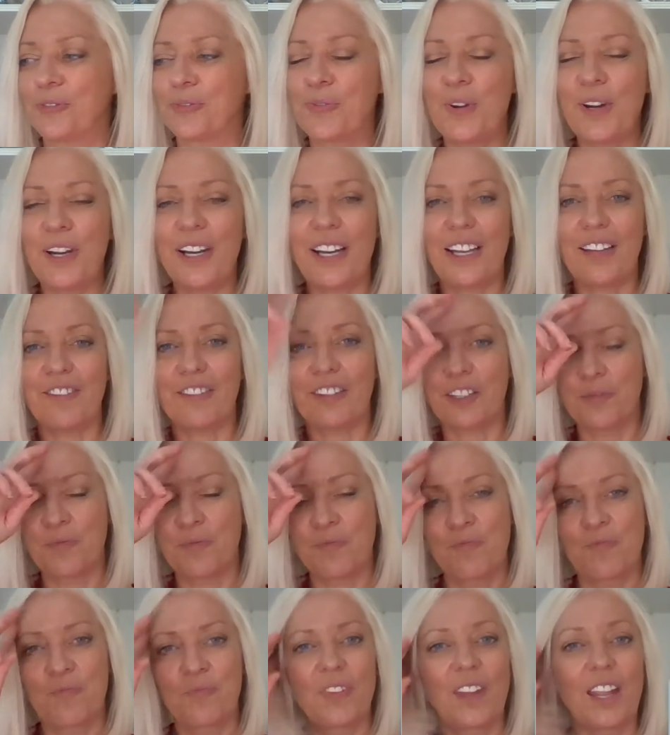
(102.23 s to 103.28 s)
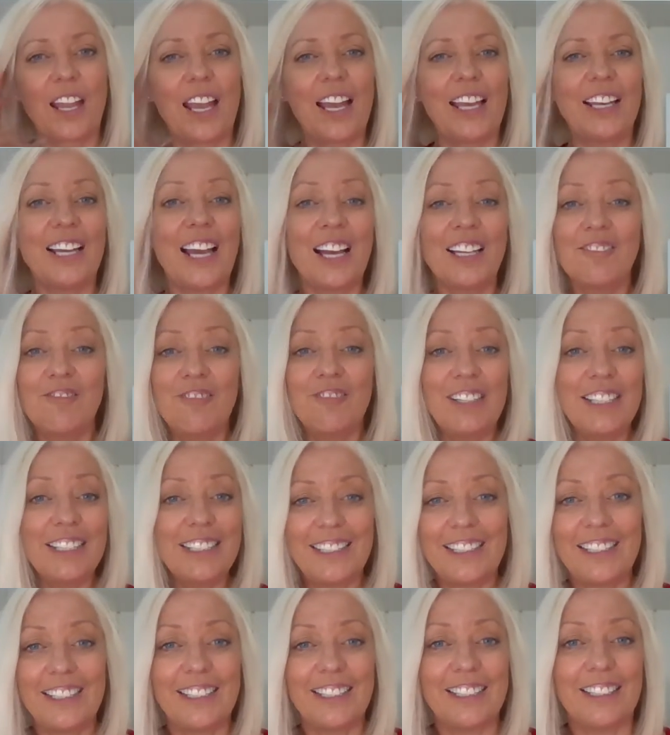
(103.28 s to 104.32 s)
whatever, and I
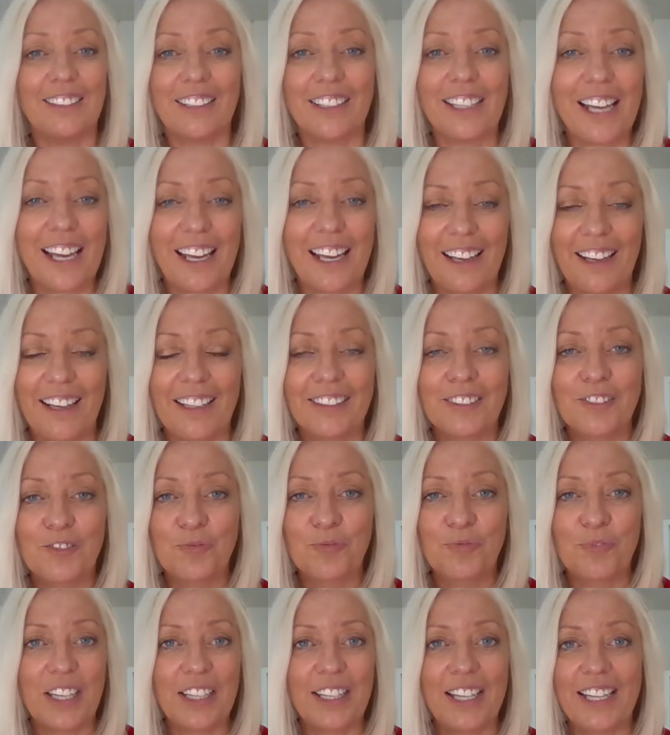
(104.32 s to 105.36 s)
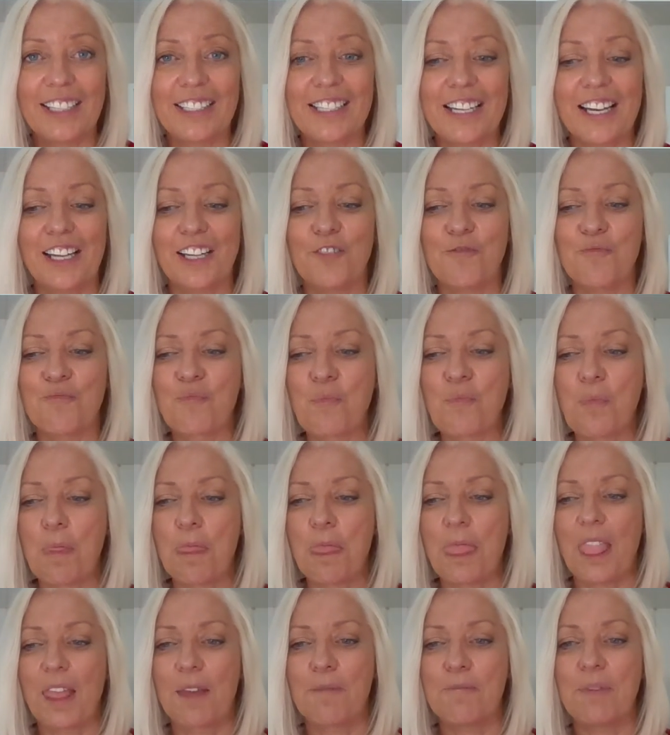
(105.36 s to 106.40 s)
really didn't care at that time
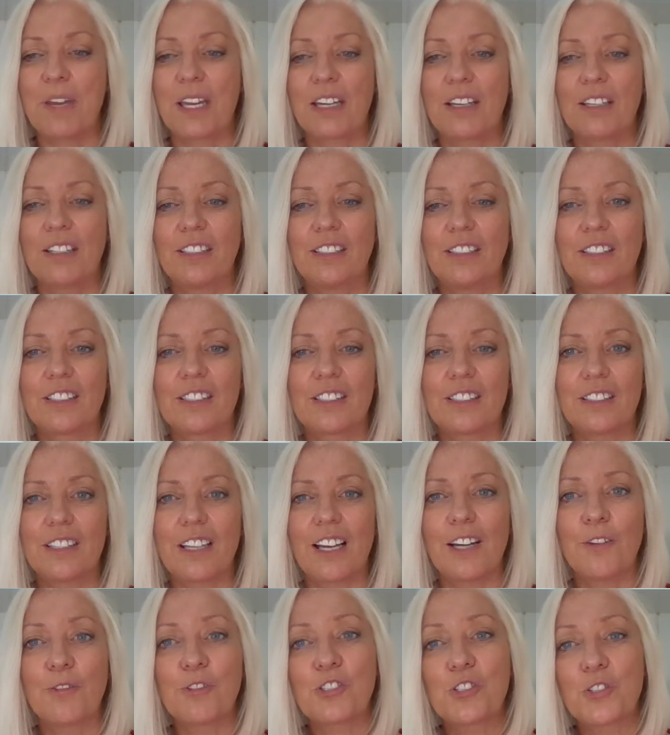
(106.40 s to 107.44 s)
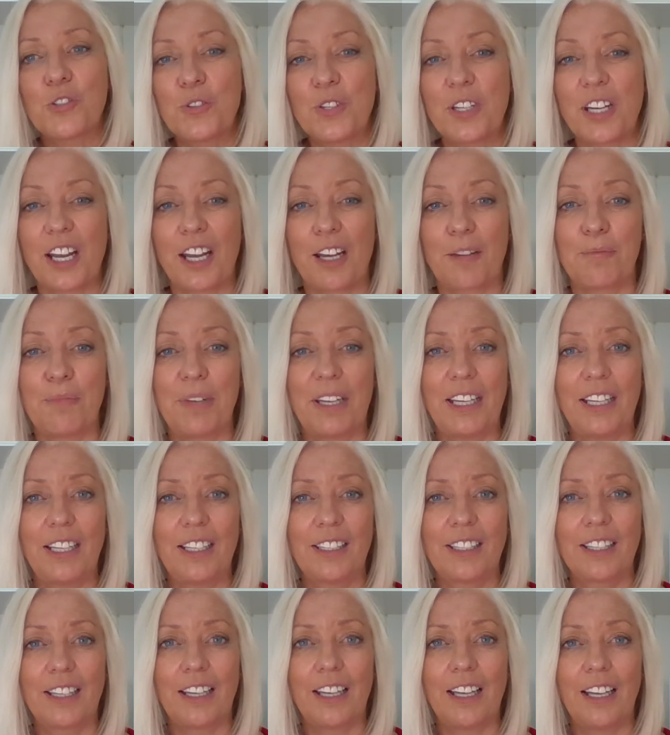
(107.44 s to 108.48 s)
because I was so
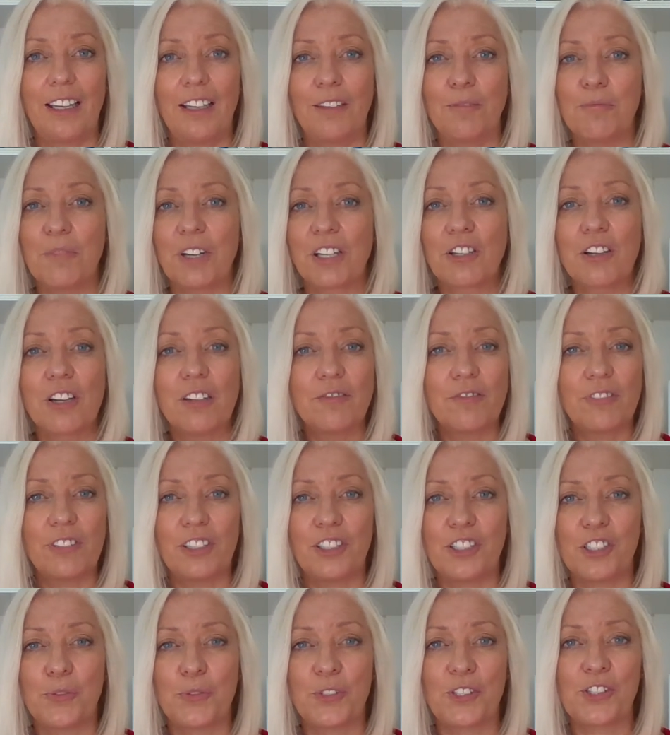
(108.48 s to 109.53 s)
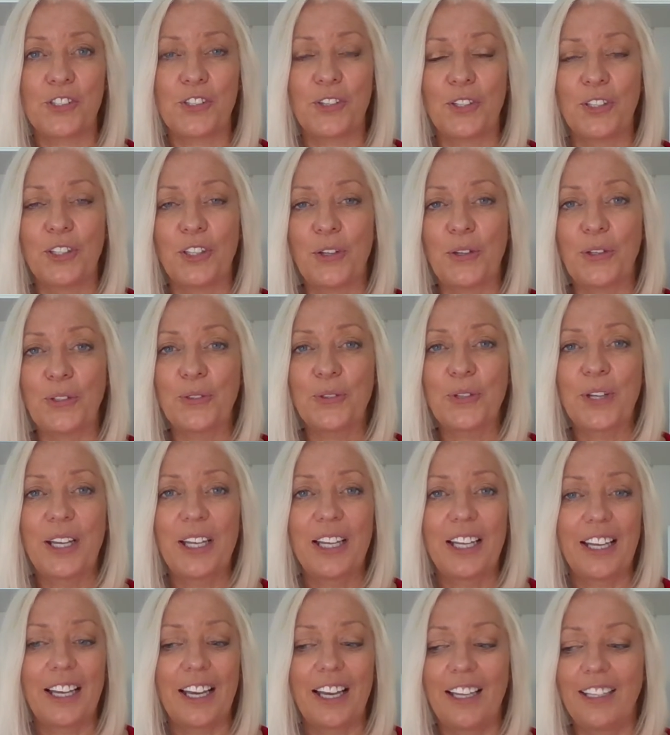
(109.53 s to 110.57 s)
unhappy. My confidence was so low,
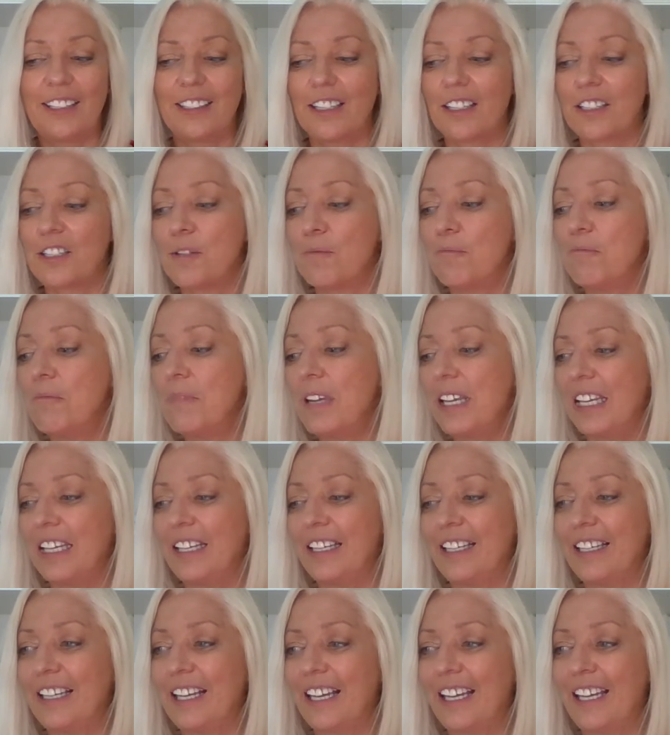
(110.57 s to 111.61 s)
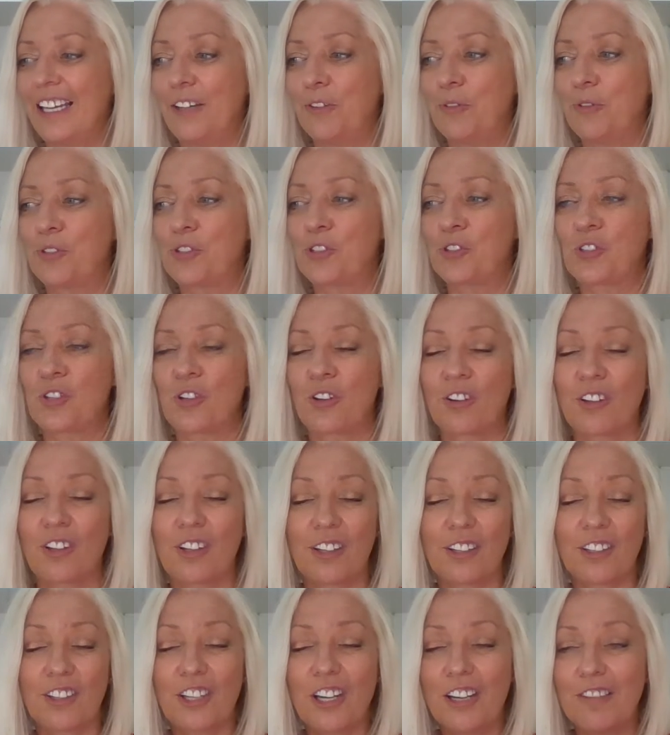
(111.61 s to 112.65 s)
and to me, it was
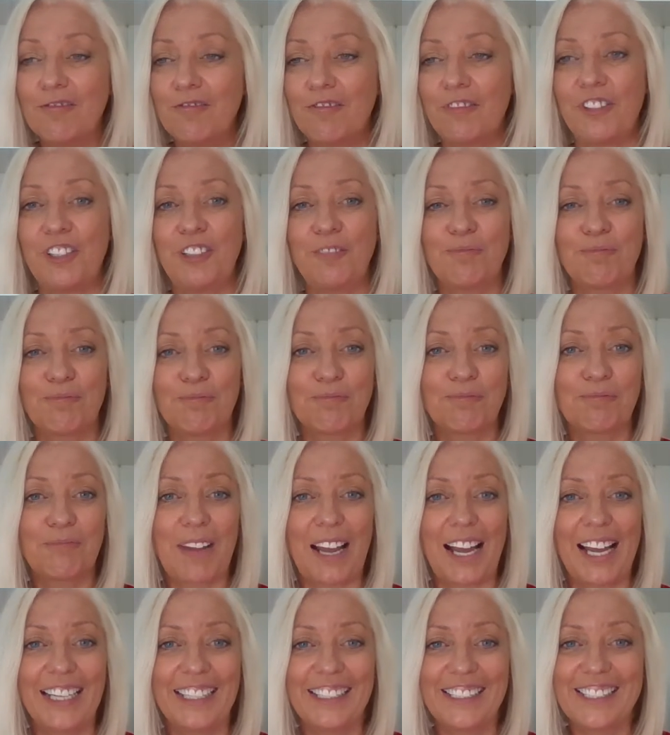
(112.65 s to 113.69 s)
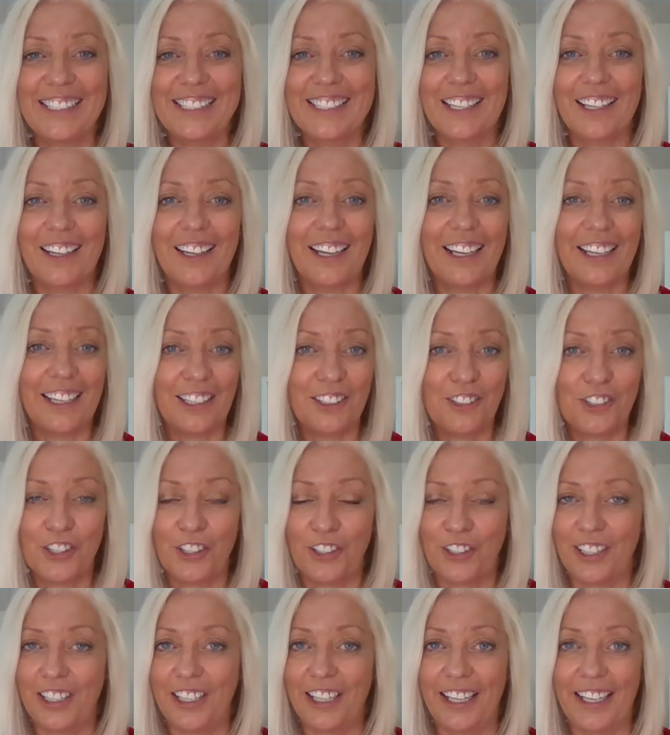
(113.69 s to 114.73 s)
comfort, and I
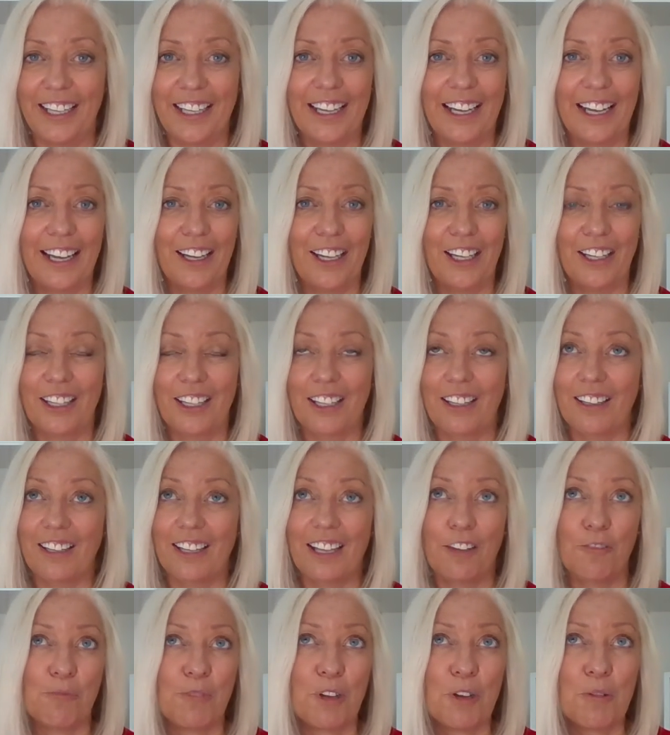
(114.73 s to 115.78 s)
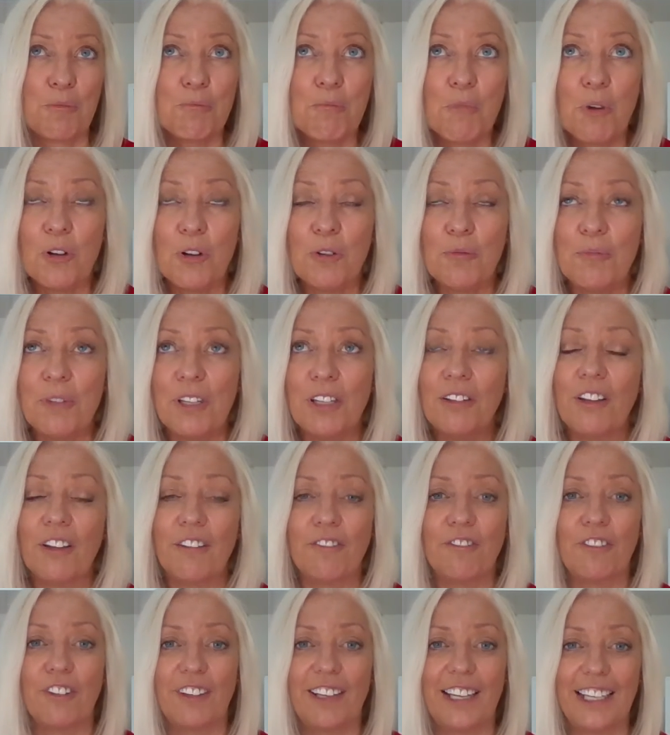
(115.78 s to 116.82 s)
enjoyed it. It gave me a moment
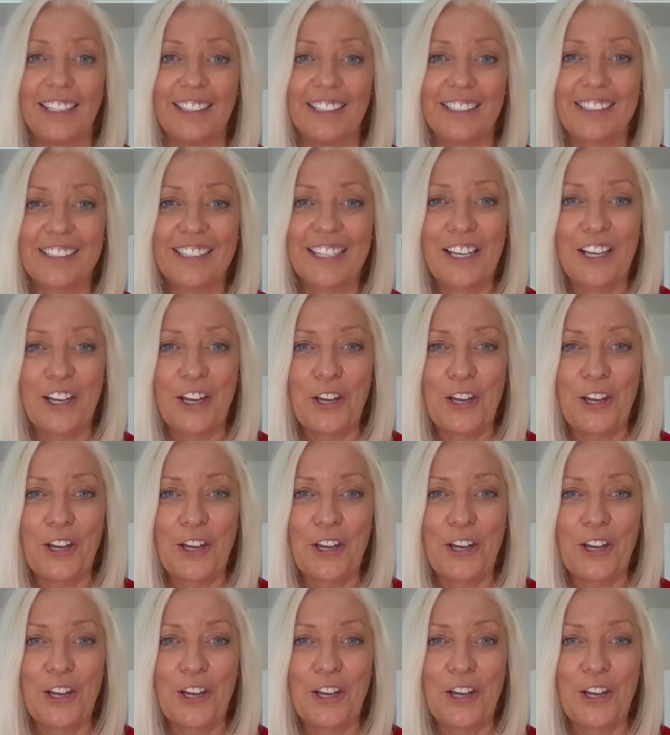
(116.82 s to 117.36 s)
of release.